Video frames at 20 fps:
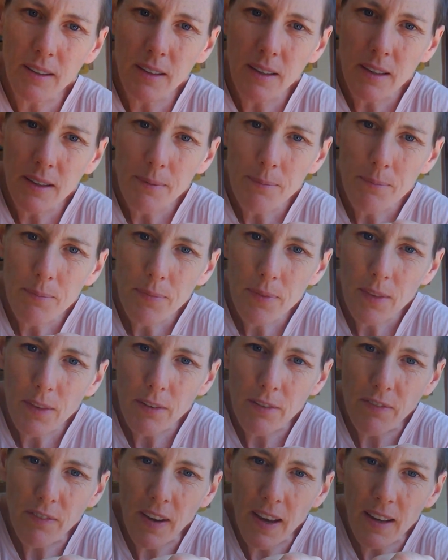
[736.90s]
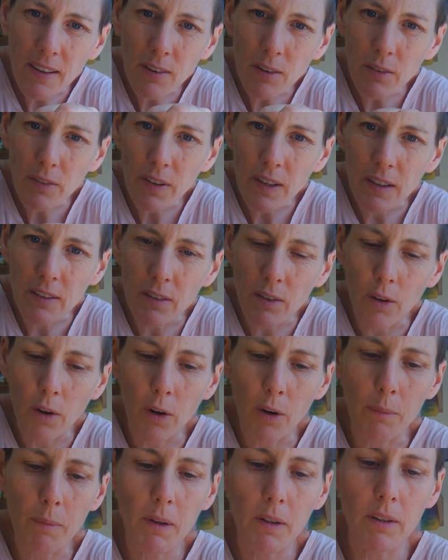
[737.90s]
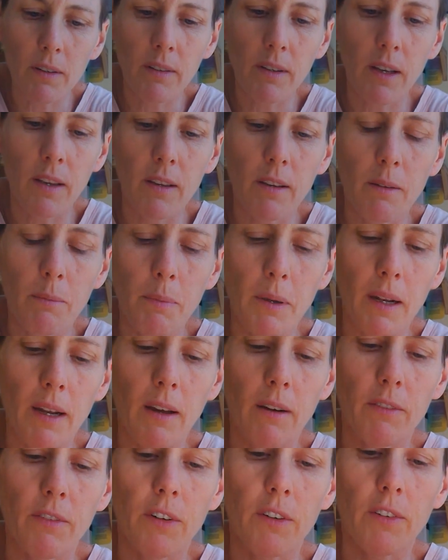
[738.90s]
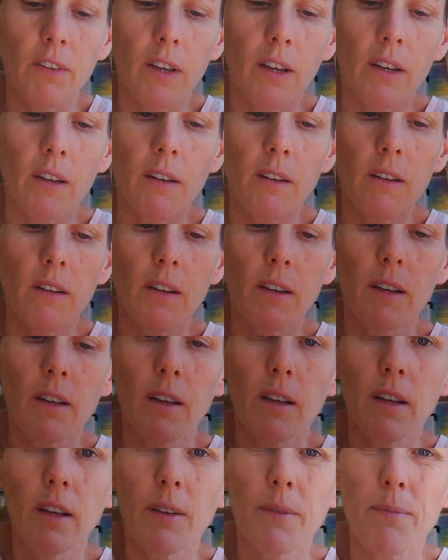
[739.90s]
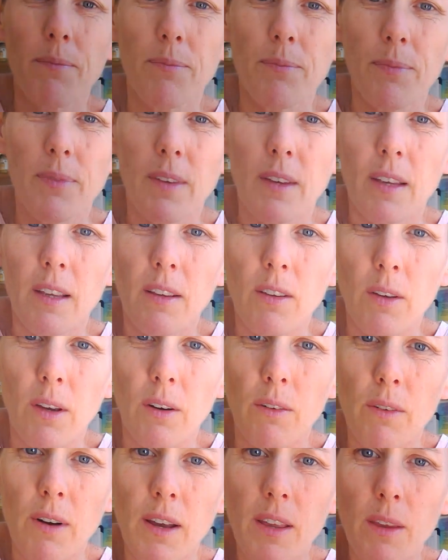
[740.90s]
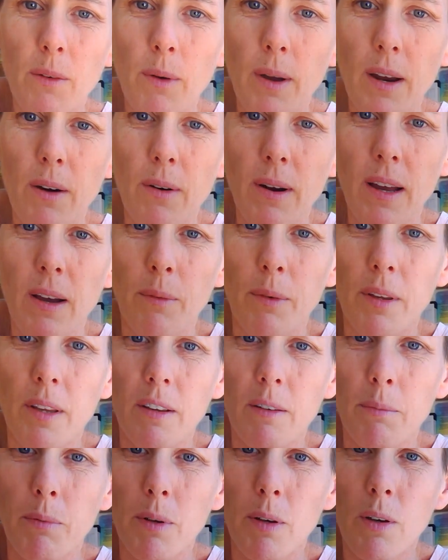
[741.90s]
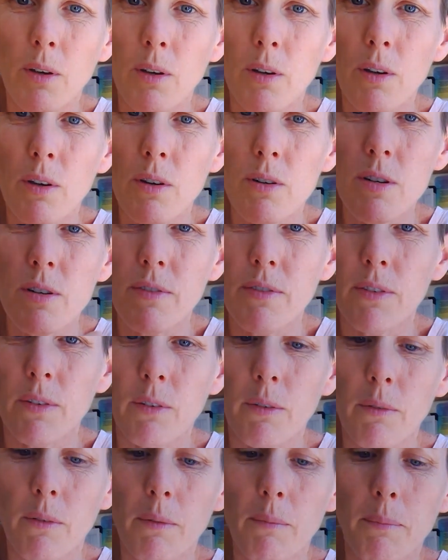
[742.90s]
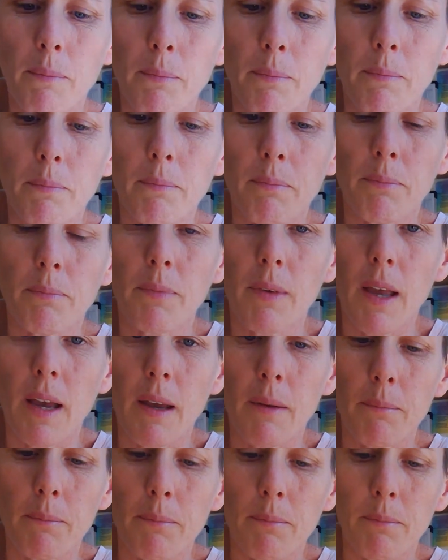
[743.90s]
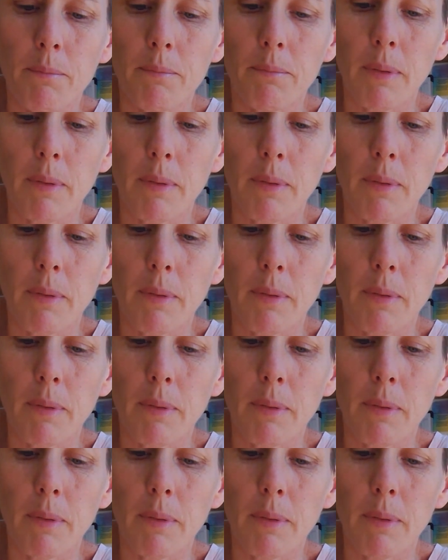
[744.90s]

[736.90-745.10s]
the face of his gnome. I'll just take this pin out for a second. He's going right the way around with his beautiful blanket